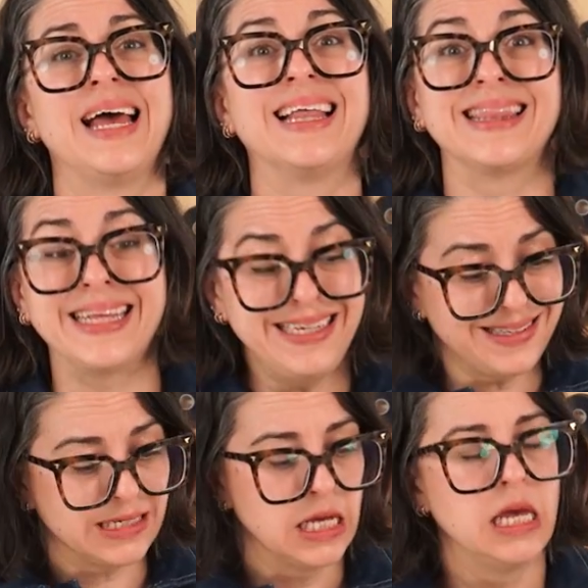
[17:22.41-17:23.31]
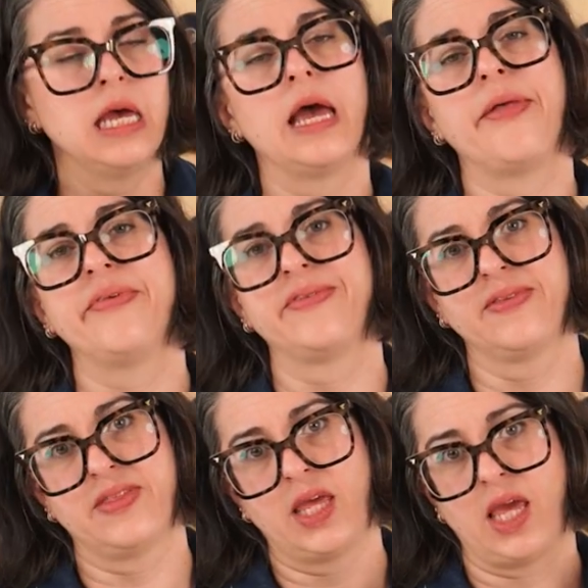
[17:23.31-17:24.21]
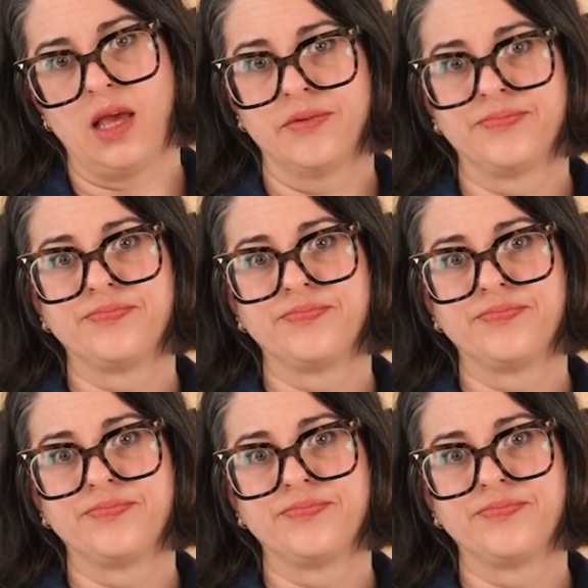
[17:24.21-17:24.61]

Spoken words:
at least, and this is the key.